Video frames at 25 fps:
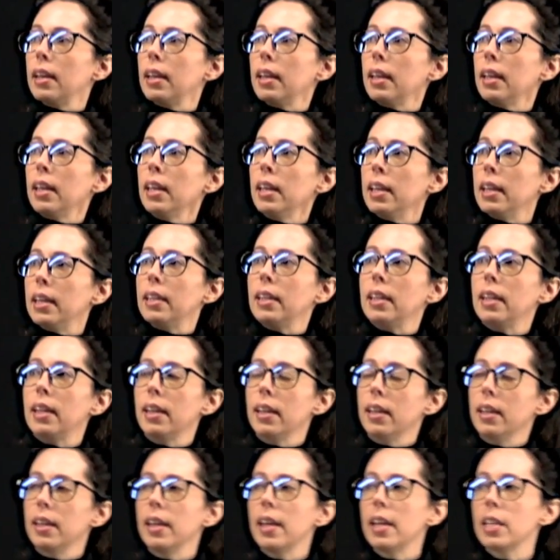N
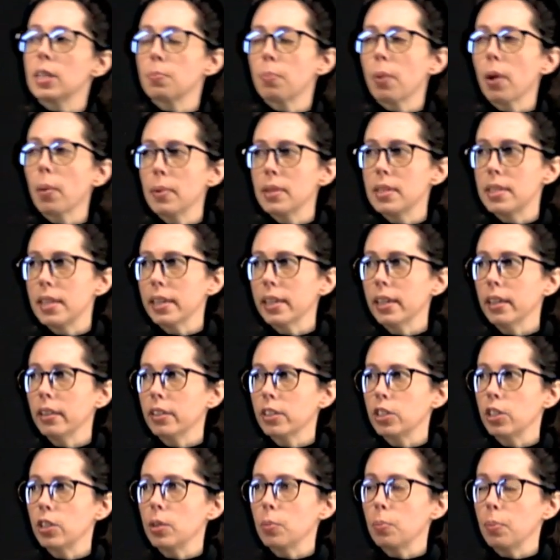is perpendicular
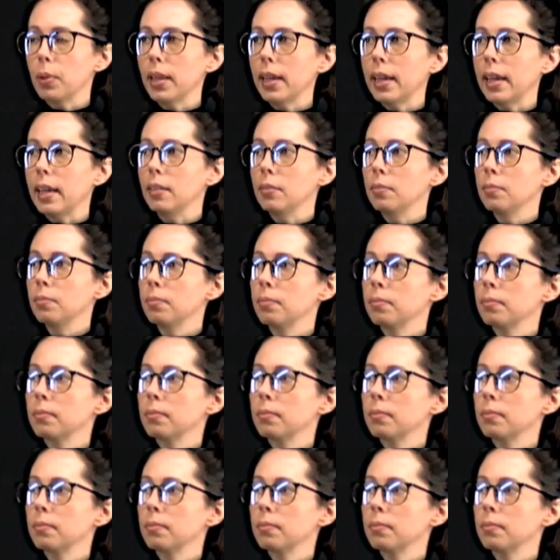to the plane.